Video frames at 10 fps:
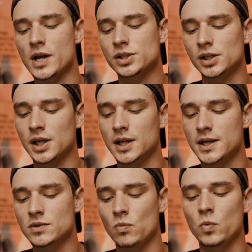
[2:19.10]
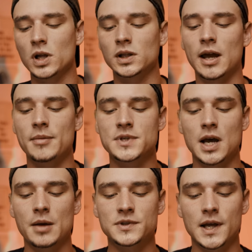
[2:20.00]
question is, what
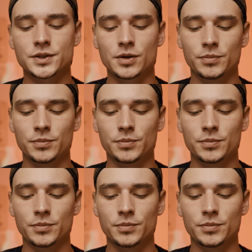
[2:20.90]
laptop slash